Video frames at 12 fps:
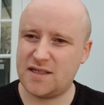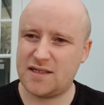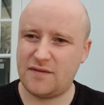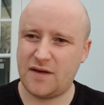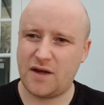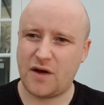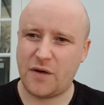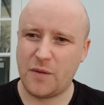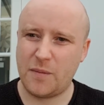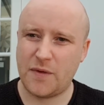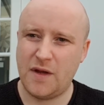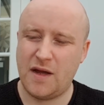has definitely gone up
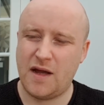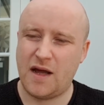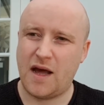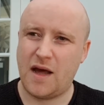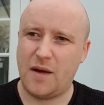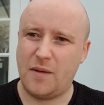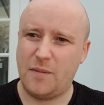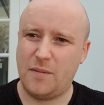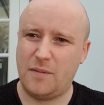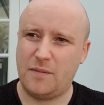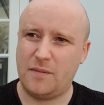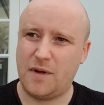
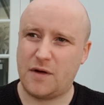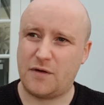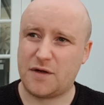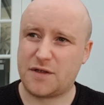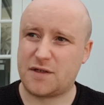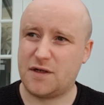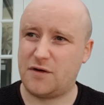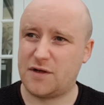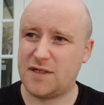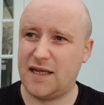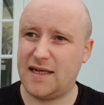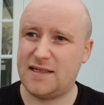across
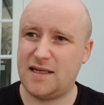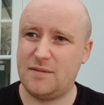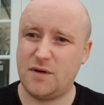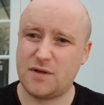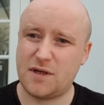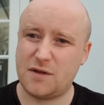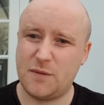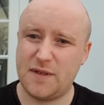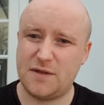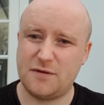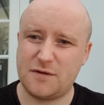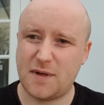LinkedIn, but also
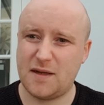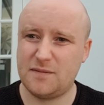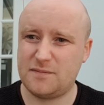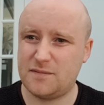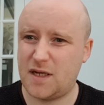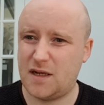Twitter as well. I